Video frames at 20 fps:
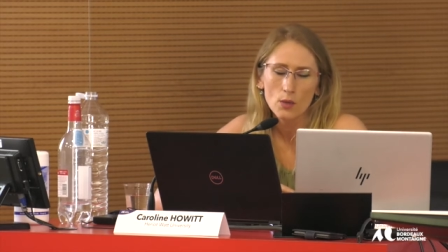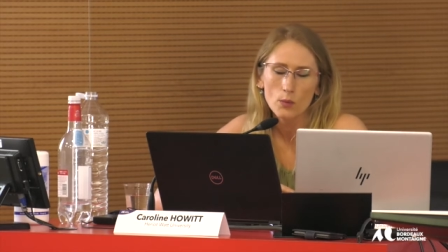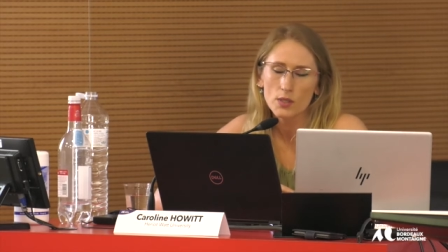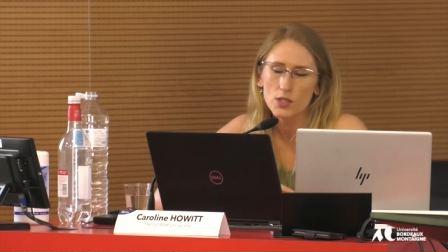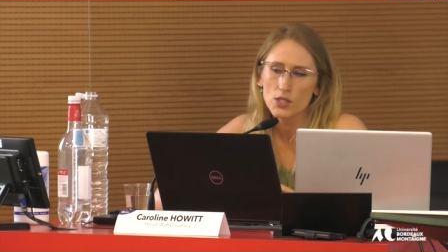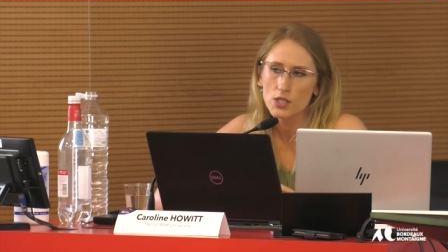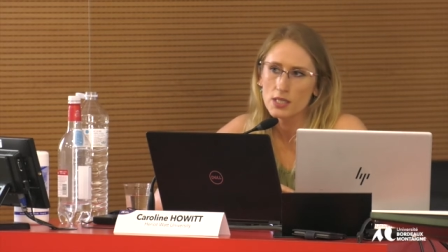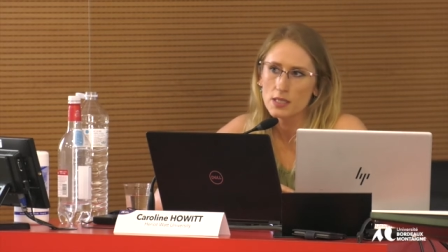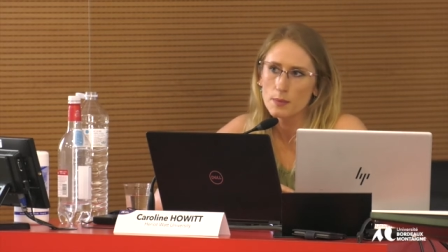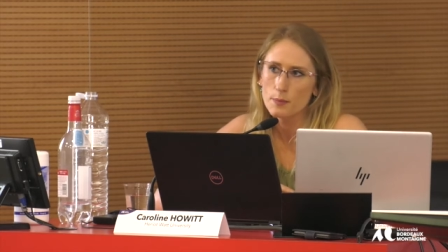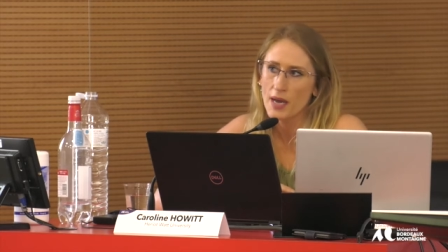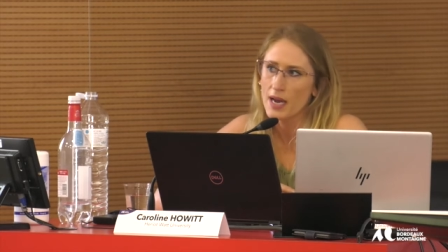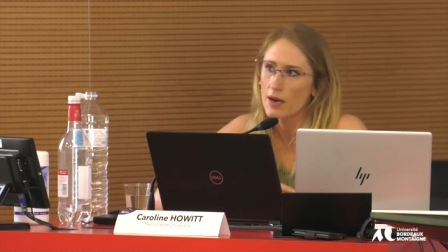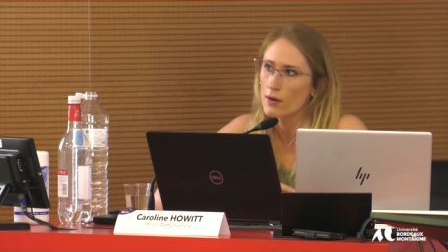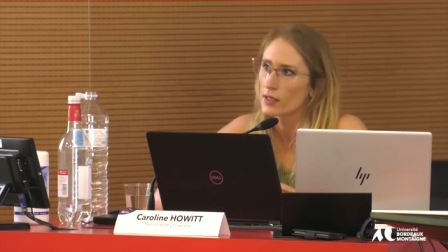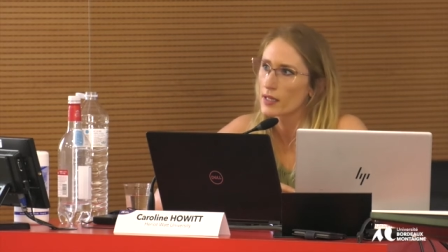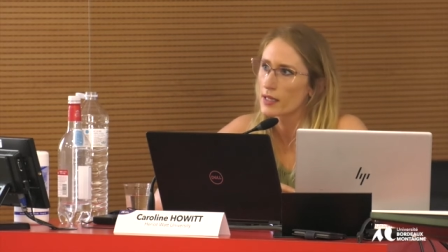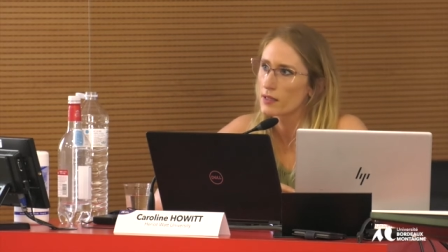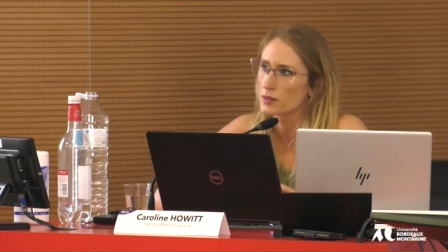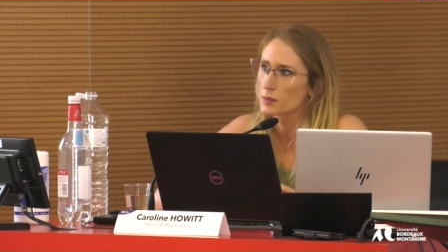which is
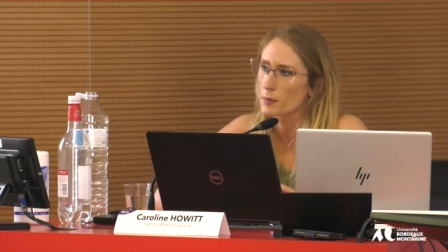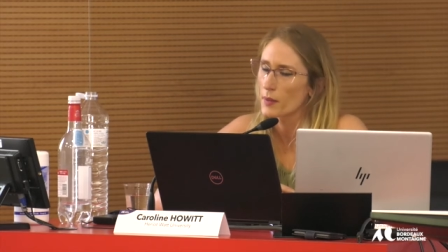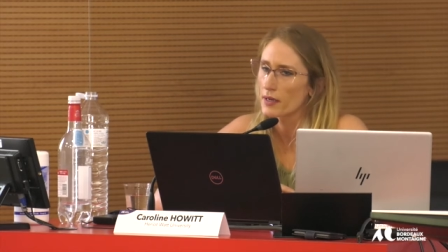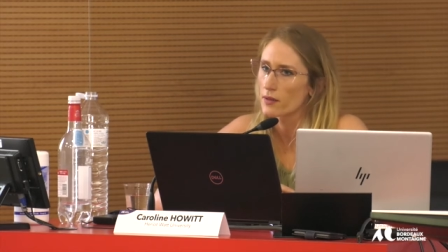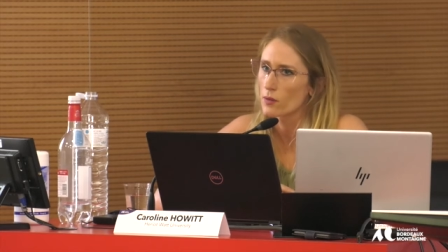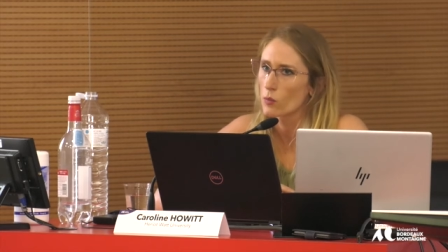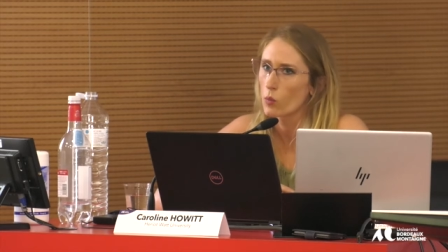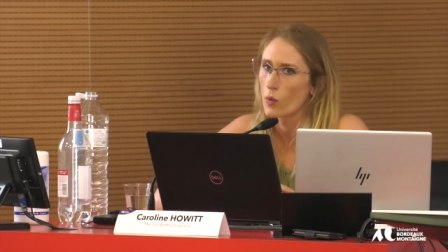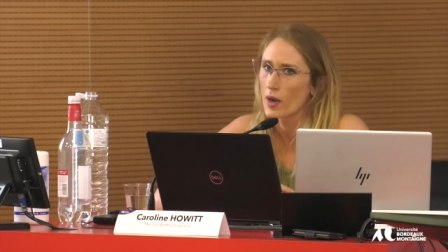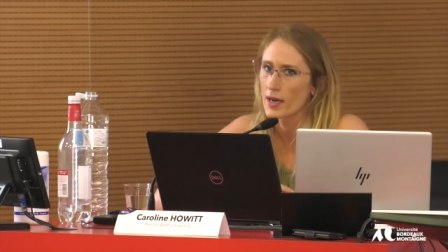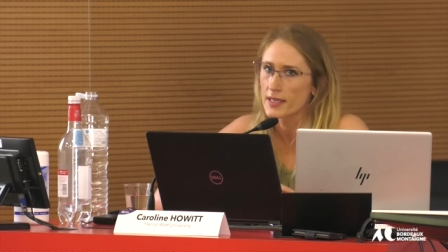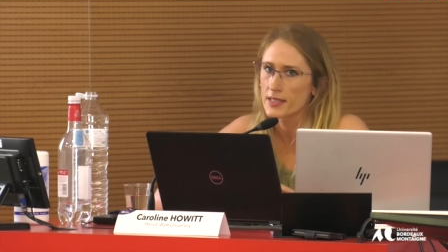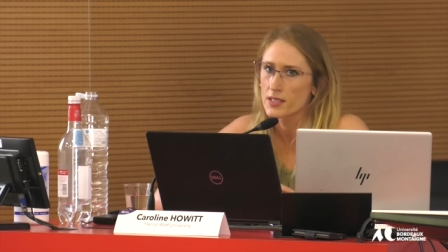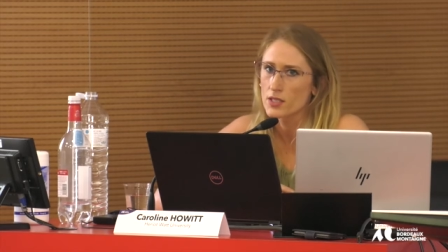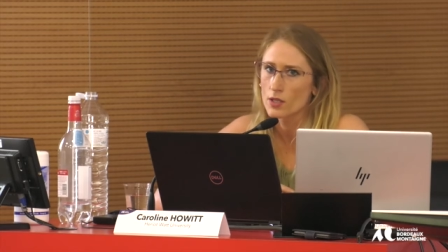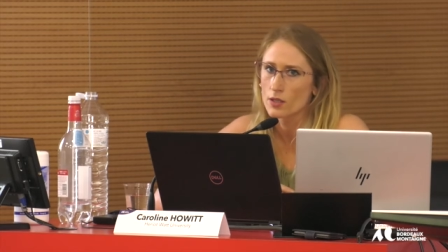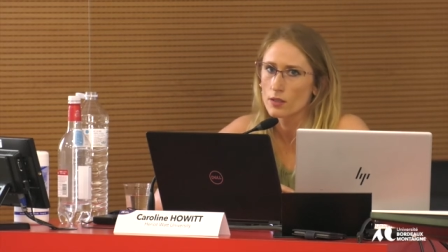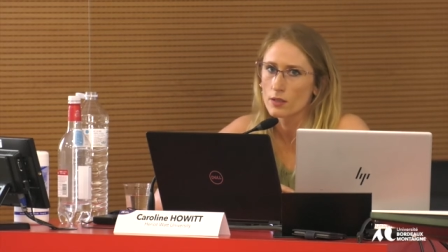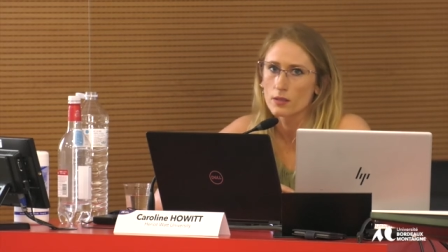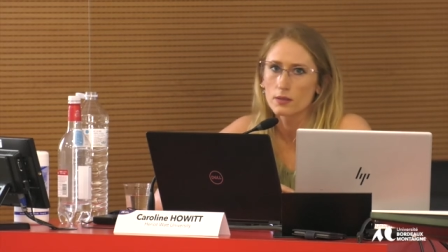paralleled by the
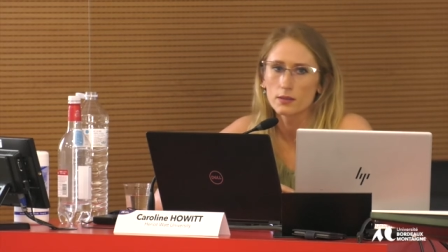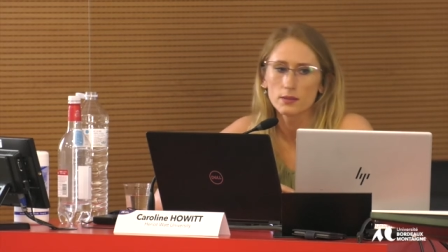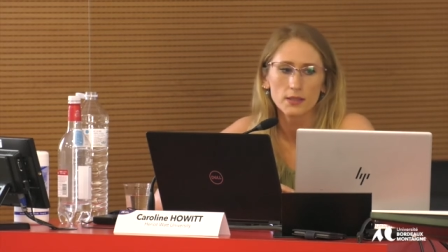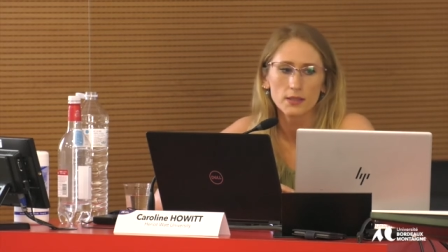wider